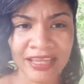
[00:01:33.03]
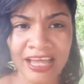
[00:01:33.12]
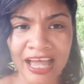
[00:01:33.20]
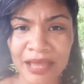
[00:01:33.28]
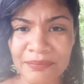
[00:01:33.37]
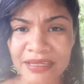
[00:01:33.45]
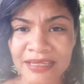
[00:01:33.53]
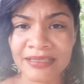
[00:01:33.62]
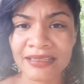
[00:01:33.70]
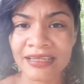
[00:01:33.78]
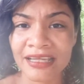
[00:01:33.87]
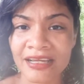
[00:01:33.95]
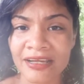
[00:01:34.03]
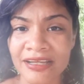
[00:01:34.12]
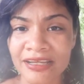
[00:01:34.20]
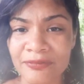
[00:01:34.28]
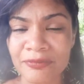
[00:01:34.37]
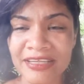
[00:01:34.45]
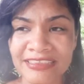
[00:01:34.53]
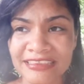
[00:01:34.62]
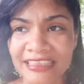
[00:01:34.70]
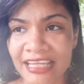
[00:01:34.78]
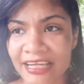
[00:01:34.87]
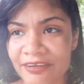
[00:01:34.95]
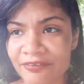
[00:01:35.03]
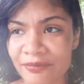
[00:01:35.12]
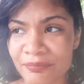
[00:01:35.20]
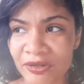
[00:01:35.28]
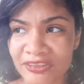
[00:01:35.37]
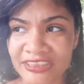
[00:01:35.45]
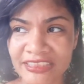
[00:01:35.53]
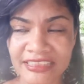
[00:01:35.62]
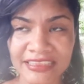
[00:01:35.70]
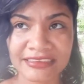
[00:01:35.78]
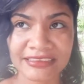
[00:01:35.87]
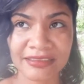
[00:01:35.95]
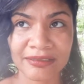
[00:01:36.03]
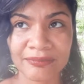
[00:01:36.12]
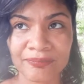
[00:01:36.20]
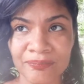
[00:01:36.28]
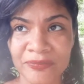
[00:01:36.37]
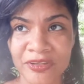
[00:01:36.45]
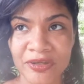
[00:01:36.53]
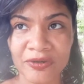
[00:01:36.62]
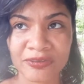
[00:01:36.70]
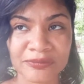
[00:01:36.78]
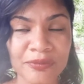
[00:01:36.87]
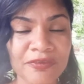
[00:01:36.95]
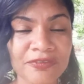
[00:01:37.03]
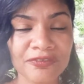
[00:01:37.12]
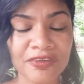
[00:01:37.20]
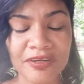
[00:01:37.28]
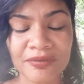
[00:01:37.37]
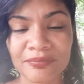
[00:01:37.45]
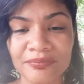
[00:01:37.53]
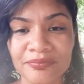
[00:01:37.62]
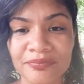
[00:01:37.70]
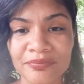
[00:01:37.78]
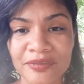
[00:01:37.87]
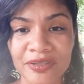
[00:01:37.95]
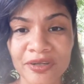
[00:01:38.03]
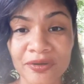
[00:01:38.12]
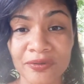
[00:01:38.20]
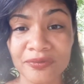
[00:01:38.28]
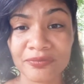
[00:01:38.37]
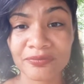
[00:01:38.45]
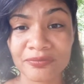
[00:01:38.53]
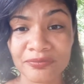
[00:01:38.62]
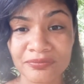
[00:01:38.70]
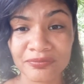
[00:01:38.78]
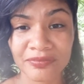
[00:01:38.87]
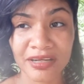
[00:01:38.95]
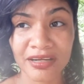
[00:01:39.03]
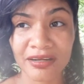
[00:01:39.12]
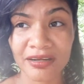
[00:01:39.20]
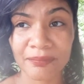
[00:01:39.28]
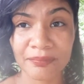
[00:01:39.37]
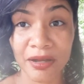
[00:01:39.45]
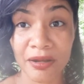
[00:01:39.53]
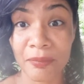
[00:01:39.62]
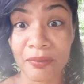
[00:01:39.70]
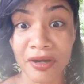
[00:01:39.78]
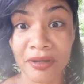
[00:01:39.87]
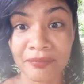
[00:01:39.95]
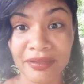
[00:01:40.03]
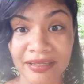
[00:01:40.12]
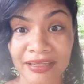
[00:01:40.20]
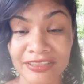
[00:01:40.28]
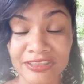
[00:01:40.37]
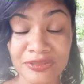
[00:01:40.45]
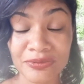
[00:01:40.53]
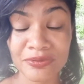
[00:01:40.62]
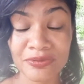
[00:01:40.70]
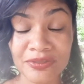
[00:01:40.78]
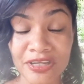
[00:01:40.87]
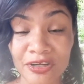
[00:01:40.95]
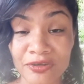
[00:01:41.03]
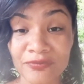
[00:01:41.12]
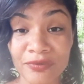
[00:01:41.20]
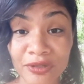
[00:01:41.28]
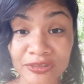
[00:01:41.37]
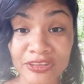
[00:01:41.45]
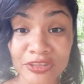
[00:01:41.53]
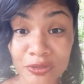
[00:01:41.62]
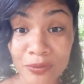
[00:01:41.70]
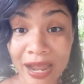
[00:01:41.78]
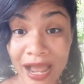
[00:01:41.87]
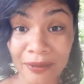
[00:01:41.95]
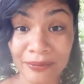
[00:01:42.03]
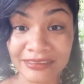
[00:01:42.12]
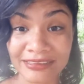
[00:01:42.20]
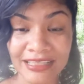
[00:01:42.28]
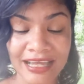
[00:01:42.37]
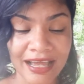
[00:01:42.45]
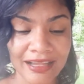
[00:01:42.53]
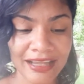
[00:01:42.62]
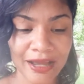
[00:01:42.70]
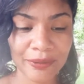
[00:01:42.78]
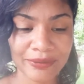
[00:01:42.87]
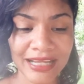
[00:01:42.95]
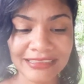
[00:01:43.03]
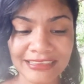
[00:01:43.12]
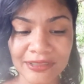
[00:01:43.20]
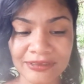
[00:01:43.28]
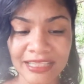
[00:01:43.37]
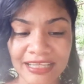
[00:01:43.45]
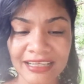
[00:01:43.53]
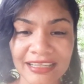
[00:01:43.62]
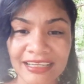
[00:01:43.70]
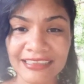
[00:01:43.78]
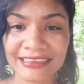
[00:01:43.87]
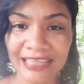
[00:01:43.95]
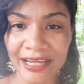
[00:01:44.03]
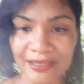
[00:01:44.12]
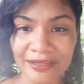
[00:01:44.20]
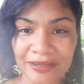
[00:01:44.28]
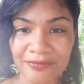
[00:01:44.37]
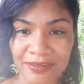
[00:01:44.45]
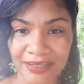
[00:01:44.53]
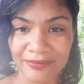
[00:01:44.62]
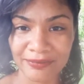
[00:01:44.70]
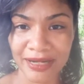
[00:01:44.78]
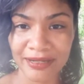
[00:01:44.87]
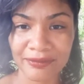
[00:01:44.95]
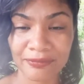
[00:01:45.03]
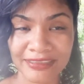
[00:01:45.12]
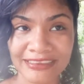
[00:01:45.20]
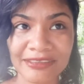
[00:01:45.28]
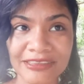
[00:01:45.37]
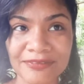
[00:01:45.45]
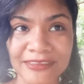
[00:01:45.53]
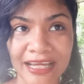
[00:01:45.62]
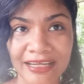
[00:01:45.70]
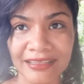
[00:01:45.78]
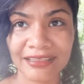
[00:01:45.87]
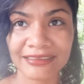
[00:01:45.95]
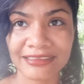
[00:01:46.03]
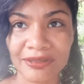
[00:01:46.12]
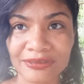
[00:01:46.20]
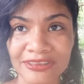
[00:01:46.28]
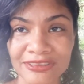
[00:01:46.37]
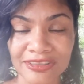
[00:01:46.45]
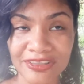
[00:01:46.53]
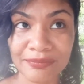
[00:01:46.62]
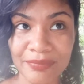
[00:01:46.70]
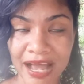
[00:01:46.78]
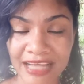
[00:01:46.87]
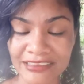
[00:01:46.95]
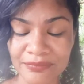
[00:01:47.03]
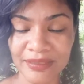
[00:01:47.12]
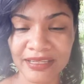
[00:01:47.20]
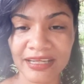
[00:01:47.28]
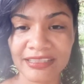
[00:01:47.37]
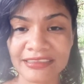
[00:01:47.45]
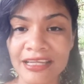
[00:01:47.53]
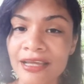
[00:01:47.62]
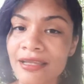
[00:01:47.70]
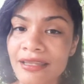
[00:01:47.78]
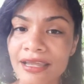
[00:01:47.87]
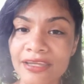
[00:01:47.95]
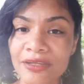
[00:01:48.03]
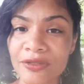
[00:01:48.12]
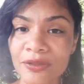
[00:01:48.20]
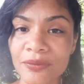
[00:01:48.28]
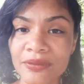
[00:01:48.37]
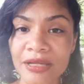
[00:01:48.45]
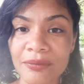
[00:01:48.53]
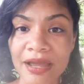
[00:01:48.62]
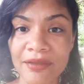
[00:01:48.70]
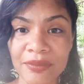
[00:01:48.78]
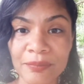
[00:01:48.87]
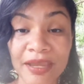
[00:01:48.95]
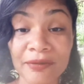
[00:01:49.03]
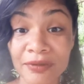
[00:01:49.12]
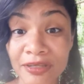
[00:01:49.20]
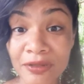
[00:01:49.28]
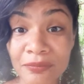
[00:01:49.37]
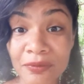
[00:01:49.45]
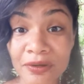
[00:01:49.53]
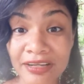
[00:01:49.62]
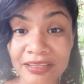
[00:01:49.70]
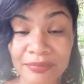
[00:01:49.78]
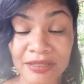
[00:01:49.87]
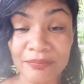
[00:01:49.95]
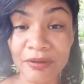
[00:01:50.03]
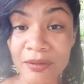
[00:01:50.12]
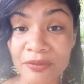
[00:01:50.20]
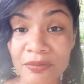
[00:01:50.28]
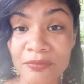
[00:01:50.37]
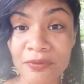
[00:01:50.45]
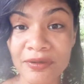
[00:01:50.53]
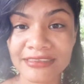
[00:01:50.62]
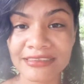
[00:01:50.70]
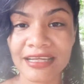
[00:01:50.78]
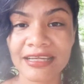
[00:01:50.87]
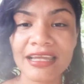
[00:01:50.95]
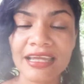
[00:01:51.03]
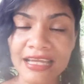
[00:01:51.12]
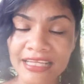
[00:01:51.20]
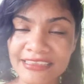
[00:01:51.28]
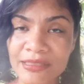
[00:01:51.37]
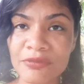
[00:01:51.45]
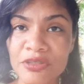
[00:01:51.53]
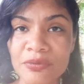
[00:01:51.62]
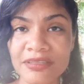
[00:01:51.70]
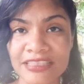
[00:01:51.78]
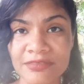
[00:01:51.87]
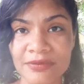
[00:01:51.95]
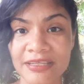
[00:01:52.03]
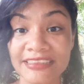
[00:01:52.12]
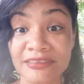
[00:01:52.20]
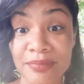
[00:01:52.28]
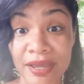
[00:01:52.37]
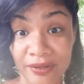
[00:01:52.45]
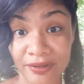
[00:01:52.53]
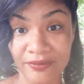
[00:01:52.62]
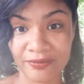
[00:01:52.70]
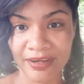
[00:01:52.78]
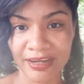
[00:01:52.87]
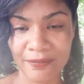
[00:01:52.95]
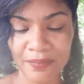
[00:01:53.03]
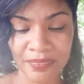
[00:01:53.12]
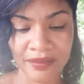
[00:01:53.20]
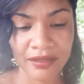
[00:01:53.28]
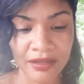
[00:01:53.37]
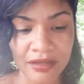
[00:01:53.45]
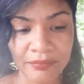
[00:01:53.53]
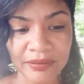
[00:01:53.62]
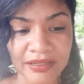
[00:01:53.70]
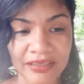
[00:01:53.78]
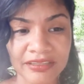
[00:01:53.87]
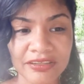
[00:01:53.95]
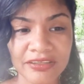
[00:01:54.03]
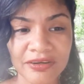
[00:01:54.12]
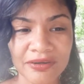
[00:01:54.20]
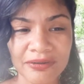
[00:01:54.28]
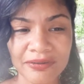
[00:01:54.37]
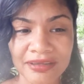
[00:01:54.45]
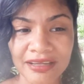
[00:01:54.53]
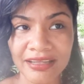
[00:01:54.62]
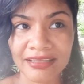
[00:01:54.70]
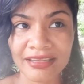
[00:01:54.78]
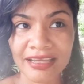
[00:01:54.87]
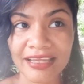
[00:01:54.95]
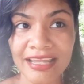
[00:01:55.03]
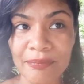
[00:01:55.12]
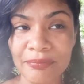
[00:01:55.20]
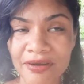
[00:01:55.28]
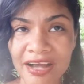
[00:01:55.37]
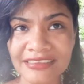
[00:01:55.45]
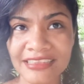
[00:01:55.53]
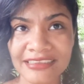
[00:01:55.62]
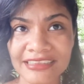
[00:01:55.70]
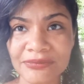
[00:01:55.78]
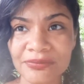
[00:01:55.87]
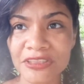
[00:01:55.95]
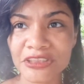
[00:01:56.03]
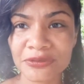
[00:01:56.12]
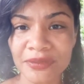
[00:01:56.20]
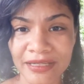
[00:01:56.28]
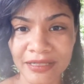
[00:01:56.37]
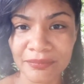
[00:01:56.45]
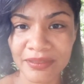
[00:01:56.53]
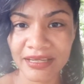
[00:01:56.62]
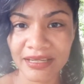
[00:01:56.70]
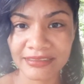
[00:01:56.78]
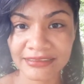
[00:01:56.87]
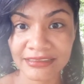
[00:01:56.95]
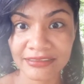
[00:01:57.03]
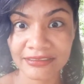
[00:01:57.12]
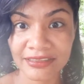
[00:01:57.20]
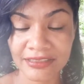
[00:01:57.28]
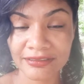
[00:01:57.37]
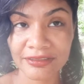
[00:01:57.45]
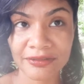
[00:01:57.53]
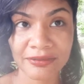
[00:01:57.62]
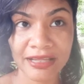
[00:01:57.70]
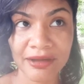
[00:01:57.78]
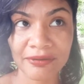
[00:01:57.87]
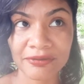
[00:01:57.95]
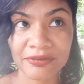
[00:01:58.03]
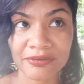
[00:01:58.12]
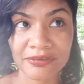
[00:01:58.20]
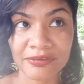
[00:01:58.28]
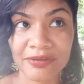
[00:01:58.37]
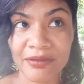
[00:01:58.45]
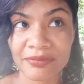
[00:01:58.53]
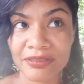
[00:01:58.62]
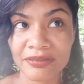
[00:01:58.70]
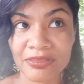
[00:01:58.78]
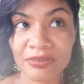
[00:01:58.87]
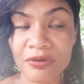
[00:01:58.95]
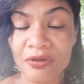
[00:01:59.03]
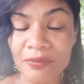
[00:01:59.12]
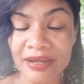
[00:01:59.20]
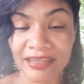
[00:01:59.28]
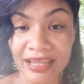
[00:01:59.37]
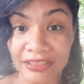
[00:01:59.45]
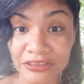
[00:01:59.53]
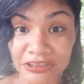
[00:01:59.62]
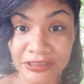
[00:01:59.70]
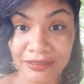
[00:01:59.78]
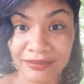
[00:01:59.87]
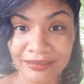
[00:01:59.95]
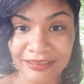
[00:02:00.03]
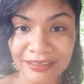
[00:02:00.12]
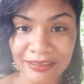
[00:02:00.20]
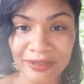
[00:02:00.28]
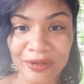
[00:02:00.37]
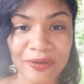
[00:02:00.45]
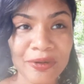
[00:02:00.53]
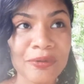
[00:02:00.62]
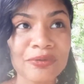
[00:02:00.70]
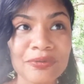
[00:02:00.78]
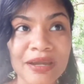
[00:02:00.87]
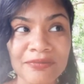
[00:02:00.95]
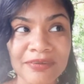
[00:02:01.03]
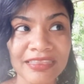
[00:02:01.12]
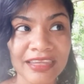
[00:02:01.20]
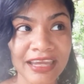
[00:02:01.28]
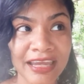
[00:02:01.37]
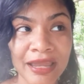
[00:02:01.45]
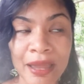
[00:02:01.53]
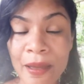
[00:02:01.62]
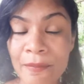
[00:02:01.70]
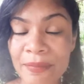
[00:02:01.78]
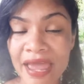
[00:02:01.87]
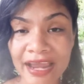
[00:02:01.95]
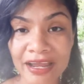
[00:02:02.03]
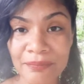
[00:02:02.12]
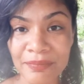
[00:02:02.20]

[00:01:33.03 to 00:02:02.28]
I mean, we could say, like, if a person is moving from, an apartment to their first new house. Now, that sounds like an exciting event, right? Well, it sounds exciting and it sounds good and positive because, like, they don't have to pay rent no more, they don't have to be in an apartment no more. It's like, it's something new and different, it's better, right? But, in that process, it's frustrating because, now you have to throw away a lot of shit, go through everything, pack up